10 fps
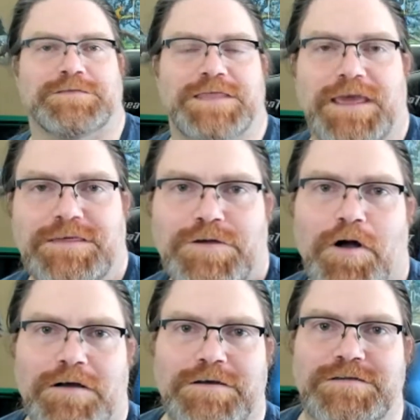Today's
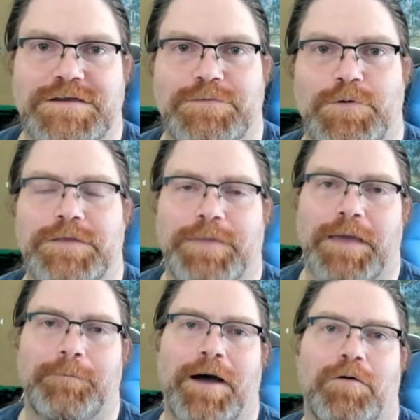talk is going to be
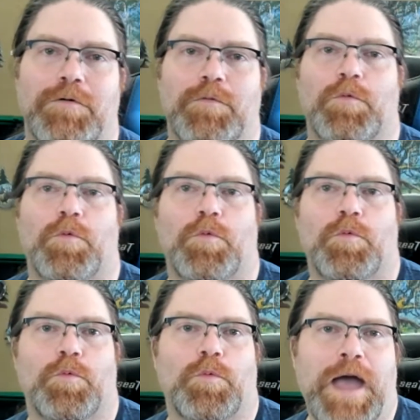about
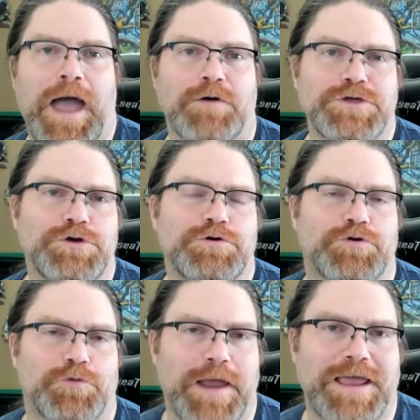how do you
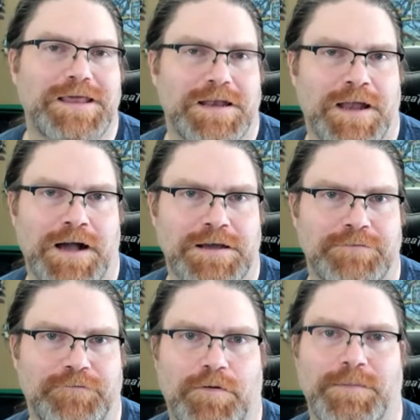grade a
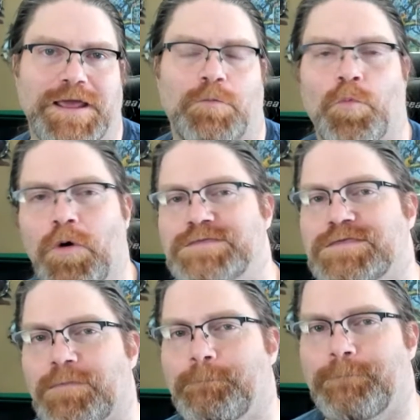nonconformity and what's
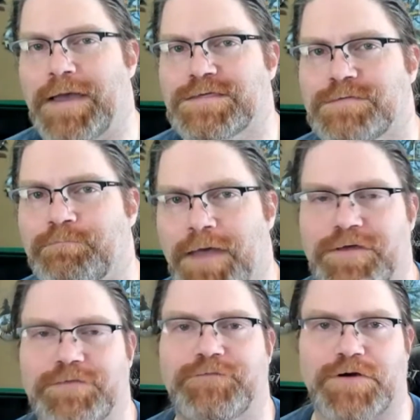the best
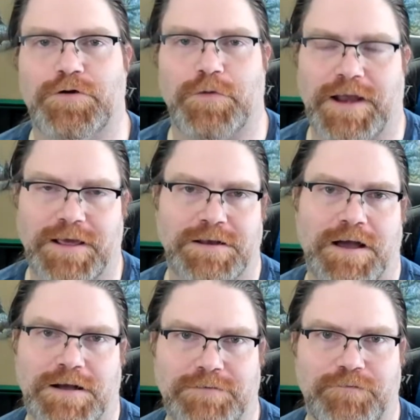method for grading a
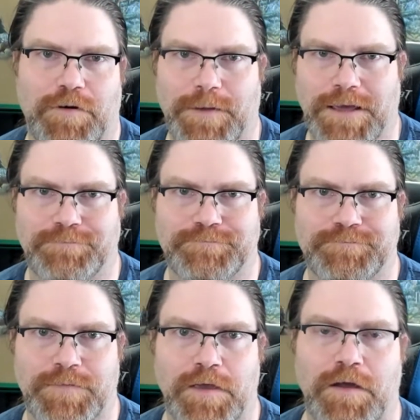nonconformity.
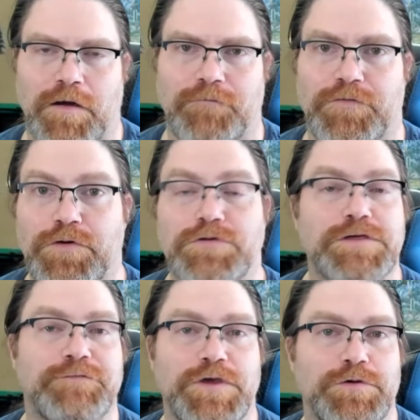For those
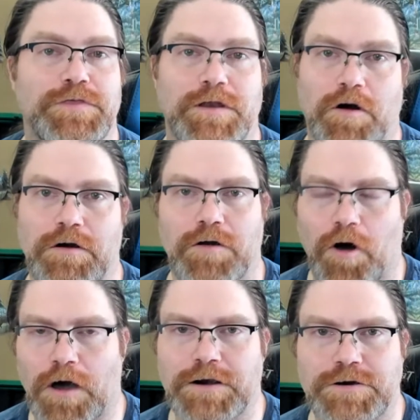of you that aren't
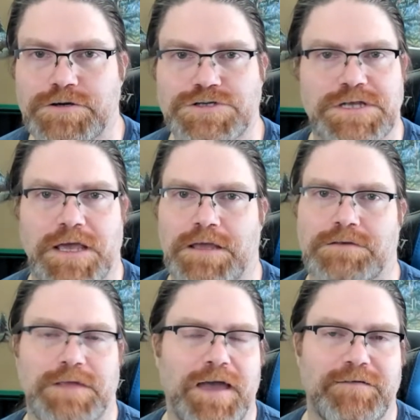auditors
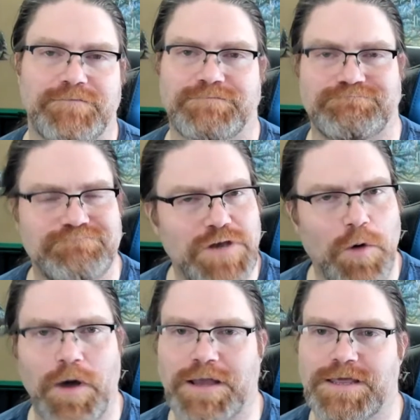and have no
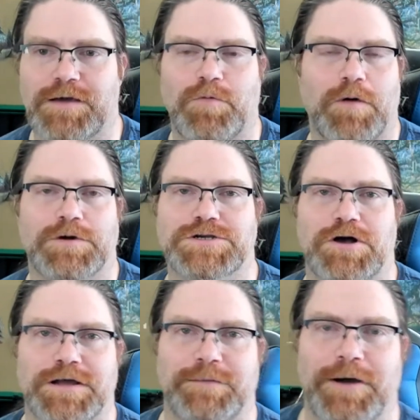idea what we're
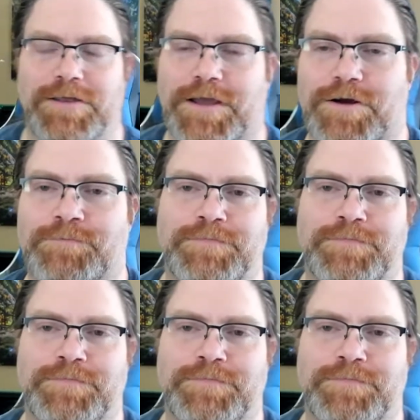talking about here,